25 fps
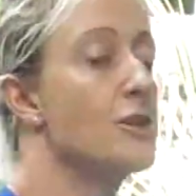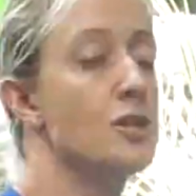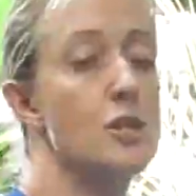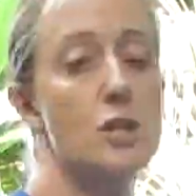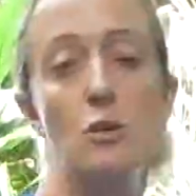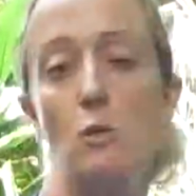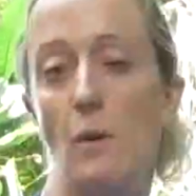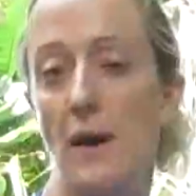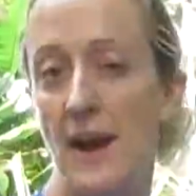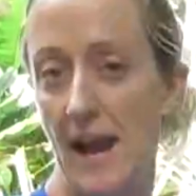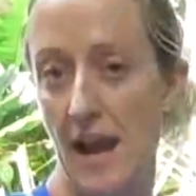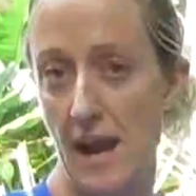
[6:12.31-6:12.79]

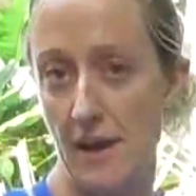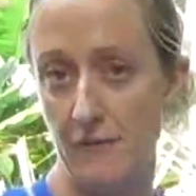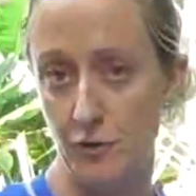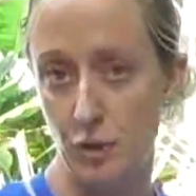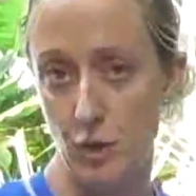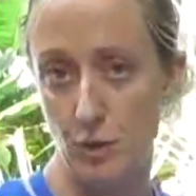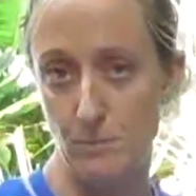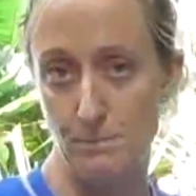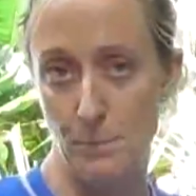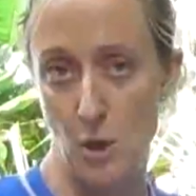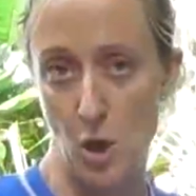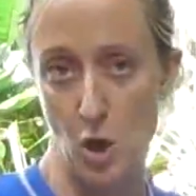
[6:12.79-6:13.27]
Do I have
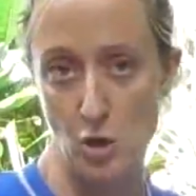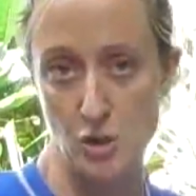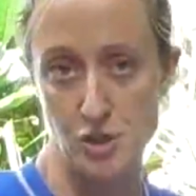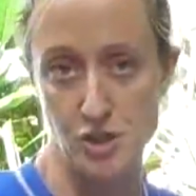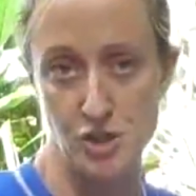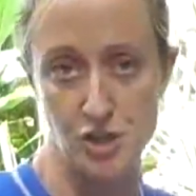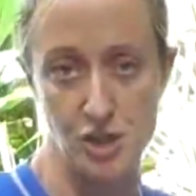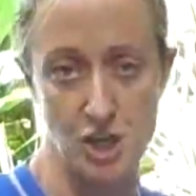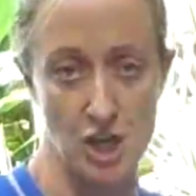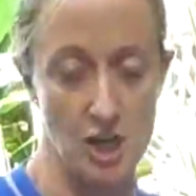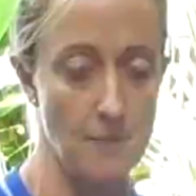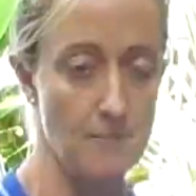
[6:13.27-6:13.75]
good
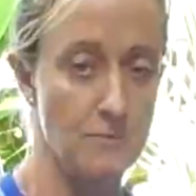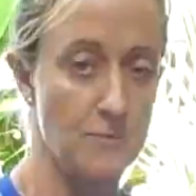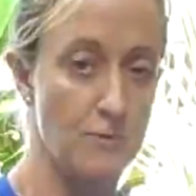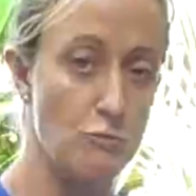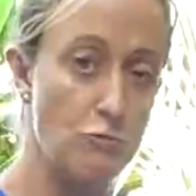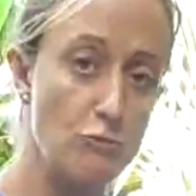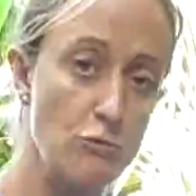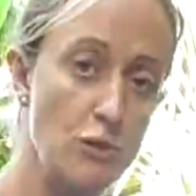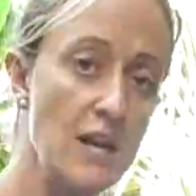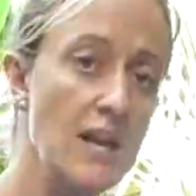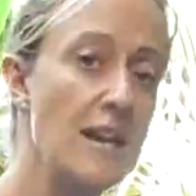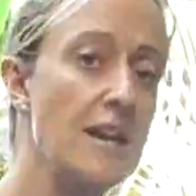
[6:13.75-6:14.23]
posture?
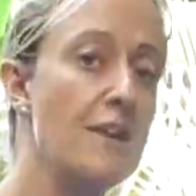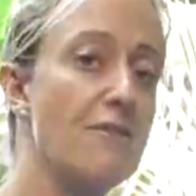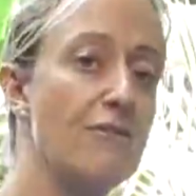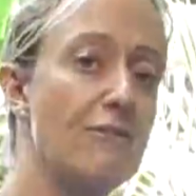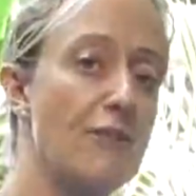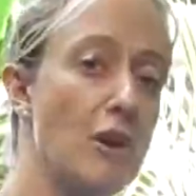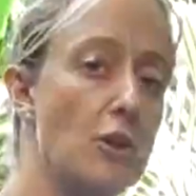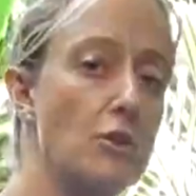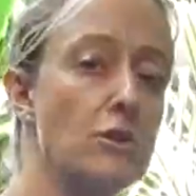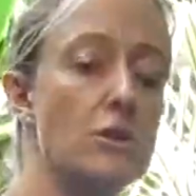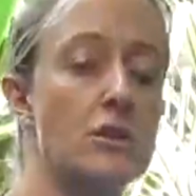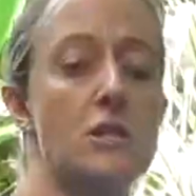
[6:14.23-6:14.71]
Really
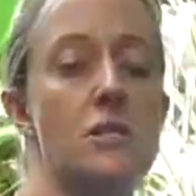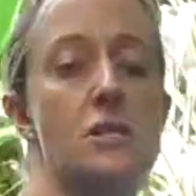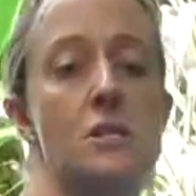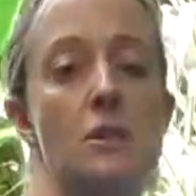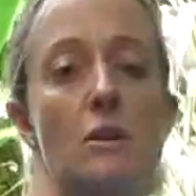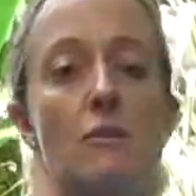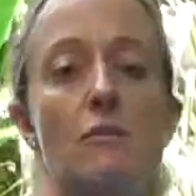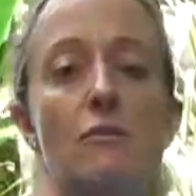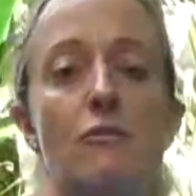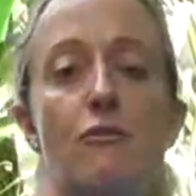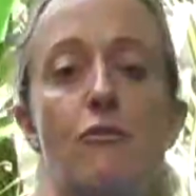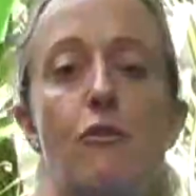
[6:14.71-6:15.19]
focus
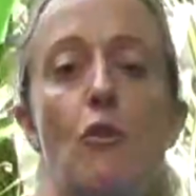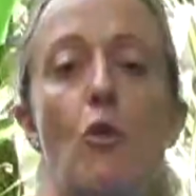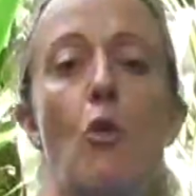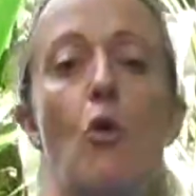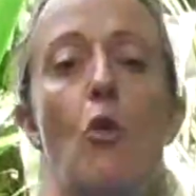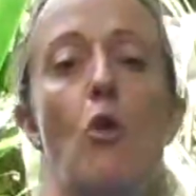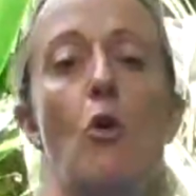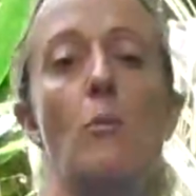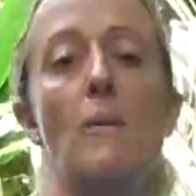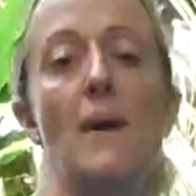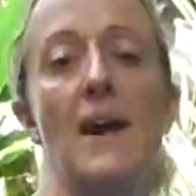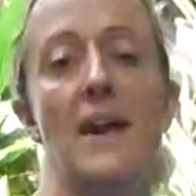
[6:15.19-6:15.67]
on
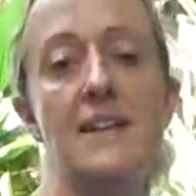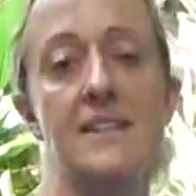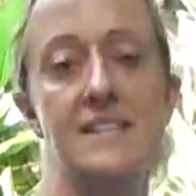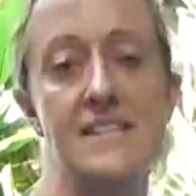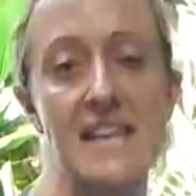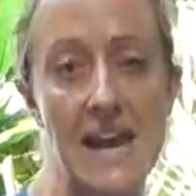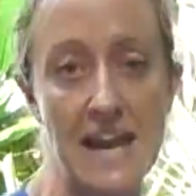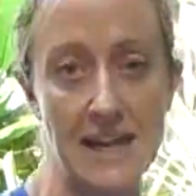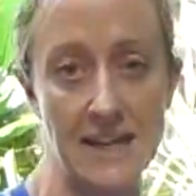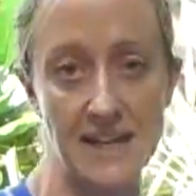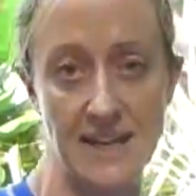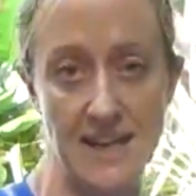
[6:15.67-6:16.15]
form and
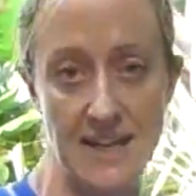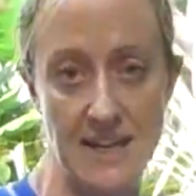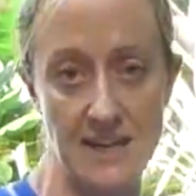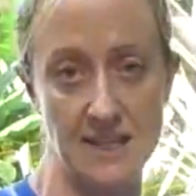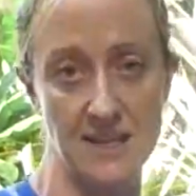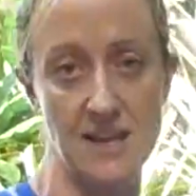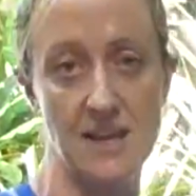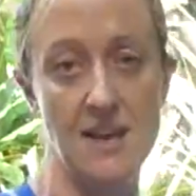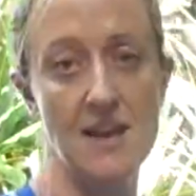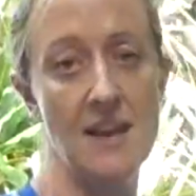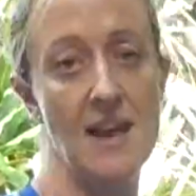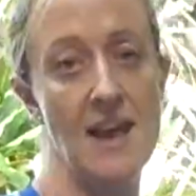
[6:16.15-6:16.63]

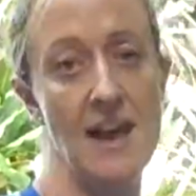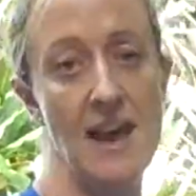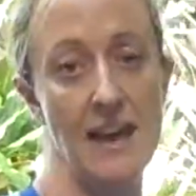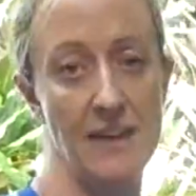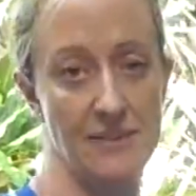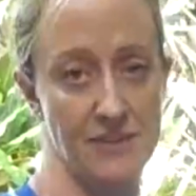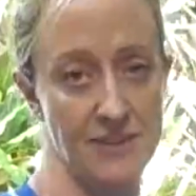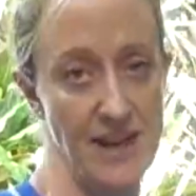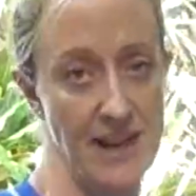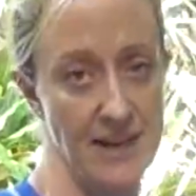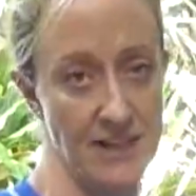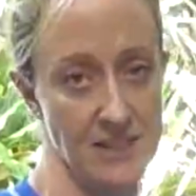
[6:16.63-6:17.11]
technique
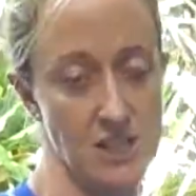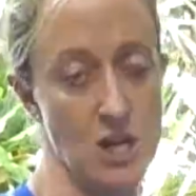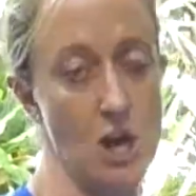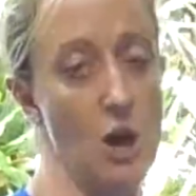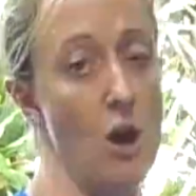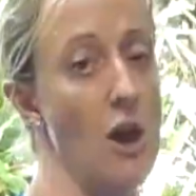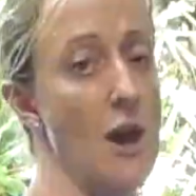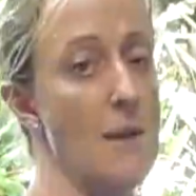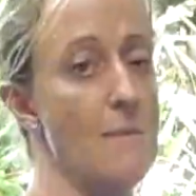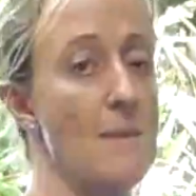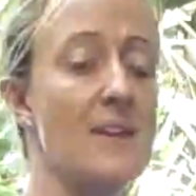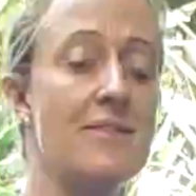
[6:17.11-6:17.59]
at that
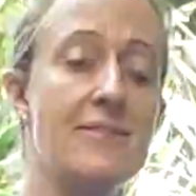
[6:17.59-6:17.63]
time.